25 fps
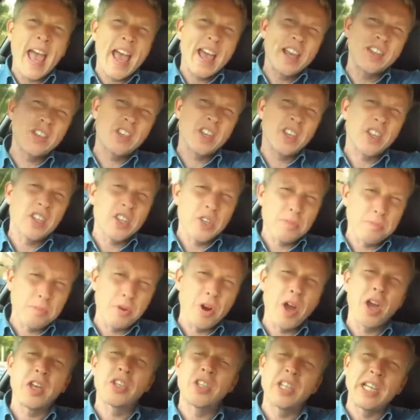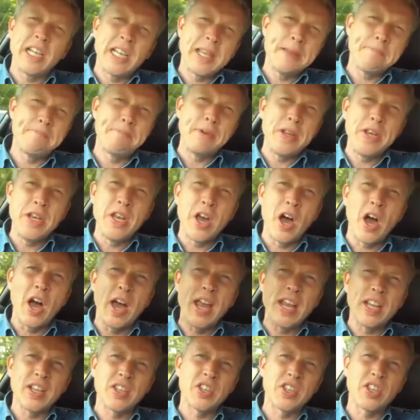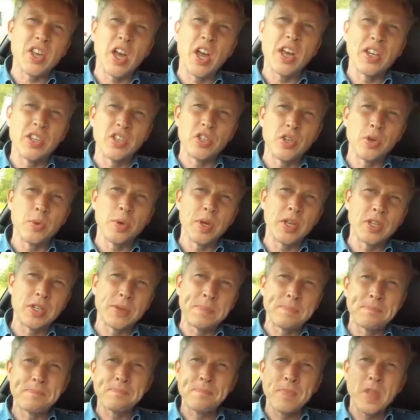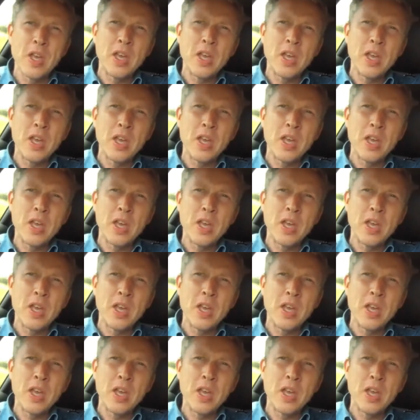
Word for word: has a surprisingly benign side to it.